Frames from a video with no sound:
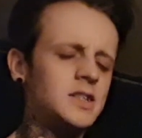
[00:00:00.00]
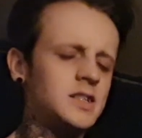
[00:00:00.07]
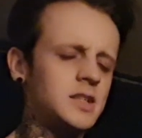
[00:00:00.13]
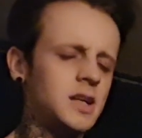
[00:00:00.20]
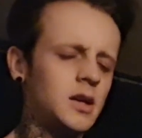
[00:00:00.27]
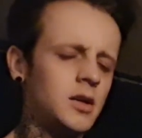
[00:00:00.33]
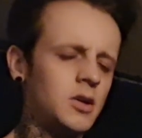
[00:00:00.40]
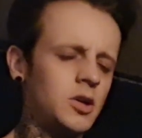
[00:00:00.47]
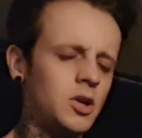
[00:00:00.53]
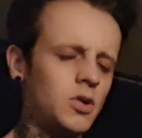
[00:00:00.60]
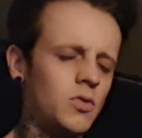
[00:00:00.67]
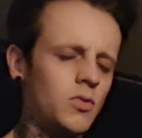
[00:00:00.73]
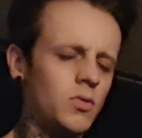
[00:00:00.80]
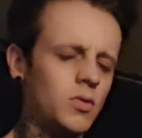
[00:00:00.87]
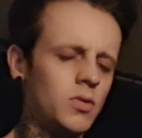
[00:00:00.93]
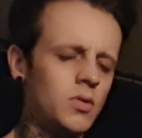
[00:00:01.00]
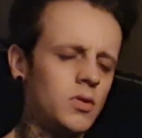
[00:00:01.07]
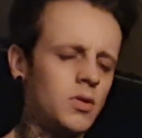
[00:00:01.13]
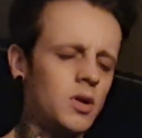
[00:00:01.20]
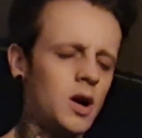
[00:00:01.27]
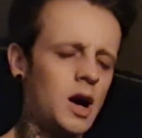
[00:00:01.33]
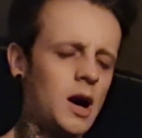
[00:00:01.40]
I seal you
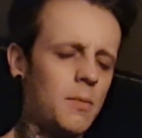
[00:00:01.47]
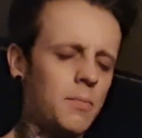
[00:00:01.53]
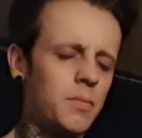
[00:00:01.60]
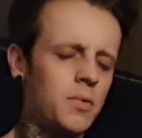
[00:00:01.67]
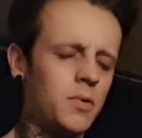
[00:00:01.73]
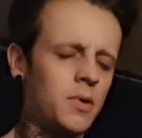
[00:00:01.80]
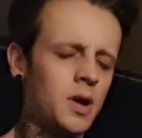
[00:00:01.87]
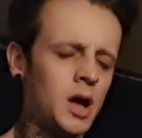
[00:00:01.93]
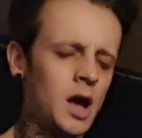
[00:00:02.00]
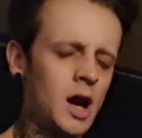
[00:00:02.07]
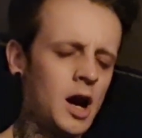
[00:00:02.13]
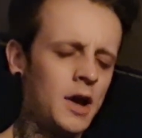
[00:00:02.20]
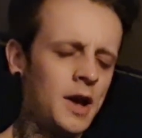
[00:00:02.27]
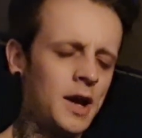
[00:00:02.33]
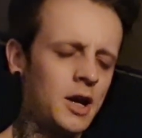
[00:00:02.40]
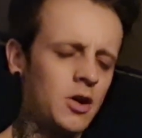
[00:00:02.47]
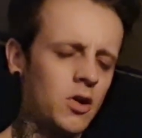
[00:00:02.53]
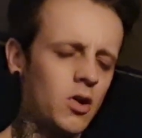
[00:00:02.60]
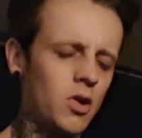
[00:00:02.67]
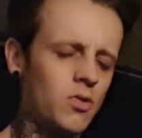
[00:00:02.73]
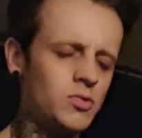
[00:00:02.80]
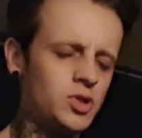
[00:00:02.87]
up, and
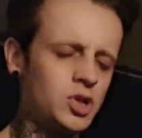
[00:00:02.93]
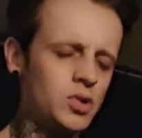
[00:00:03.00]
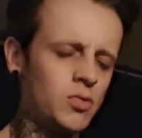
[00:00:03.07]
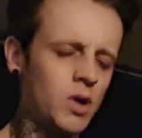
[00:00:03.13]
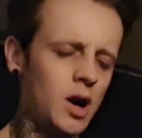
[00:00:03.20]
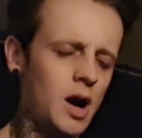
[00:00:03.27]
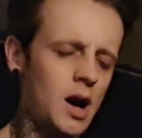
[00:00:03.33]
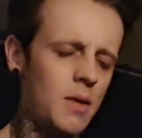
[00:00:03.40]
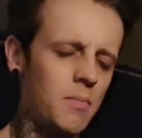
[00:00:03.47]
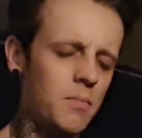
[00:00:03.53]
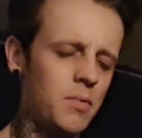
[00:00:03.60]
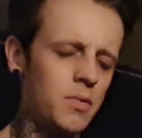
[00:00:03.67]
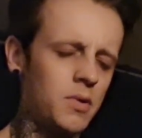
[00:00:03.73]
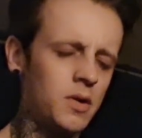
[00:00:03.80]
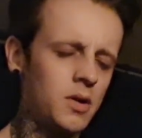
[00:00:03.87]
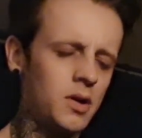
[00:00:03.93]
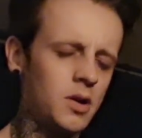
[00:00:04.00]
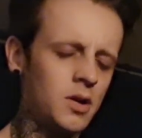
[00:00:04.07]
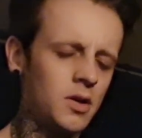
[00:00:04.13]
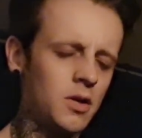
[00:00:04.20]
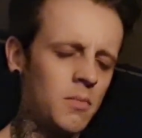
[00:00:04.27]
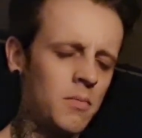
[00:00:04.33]
I close you up
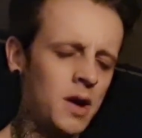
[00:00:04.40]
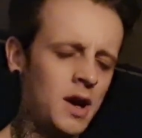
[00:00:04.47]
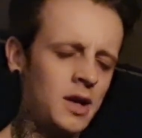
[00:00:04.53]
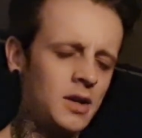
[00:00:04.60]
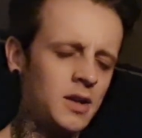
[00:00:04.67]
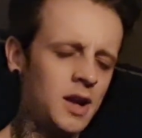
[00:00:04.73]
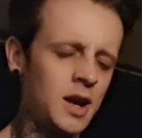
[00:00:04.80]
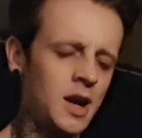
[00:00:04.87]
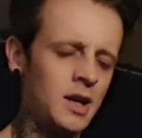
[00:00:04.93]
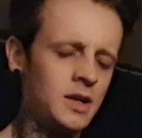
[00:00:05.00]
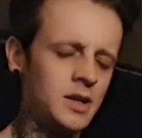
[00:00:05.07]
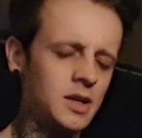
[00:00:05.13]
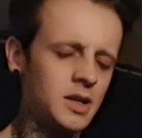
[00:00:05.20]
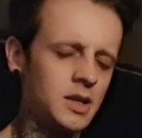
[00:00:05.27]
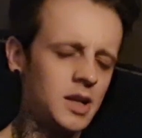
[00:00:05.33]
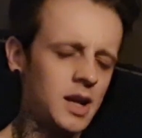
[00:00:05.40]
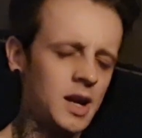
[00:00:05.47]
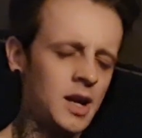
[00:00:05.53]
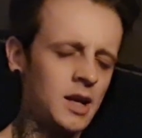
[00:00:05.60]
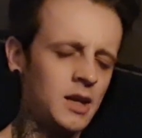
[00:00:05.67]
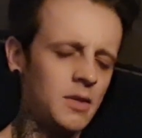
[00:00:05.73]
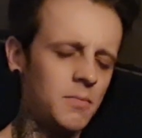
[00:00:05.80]
to maintain and
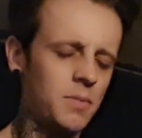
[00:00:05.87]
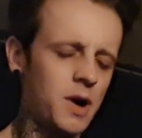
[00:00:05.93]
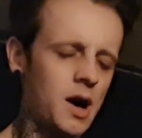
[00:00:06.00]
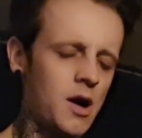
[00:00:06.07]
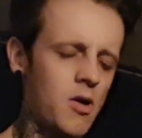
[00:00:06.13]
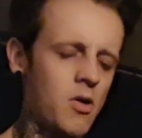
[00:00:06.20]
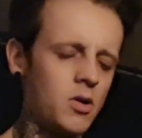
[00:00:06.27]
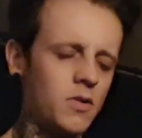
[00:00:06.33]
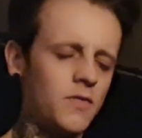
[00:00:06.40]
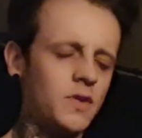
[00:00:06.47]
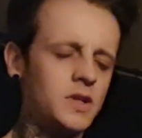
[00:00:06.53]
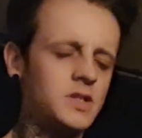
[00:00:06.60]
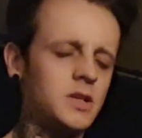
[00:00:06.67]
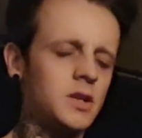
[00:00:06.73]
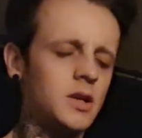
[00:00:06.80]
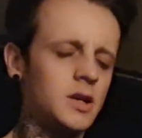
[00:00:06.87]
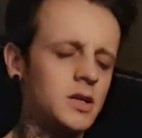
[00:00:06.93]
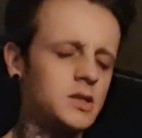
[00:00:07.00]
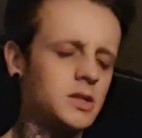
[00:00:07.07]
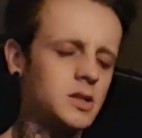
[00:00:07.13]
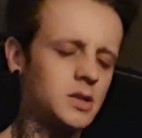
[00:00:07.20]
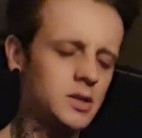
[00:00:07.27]
contain the power of this
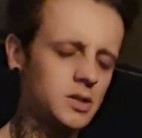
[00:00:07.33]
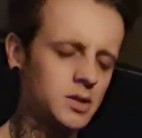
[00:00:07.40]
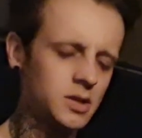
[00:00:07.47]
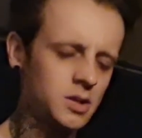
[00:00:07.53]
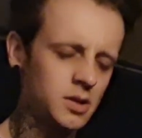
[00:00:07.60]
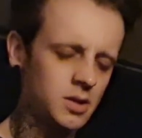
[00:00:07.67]
elixir.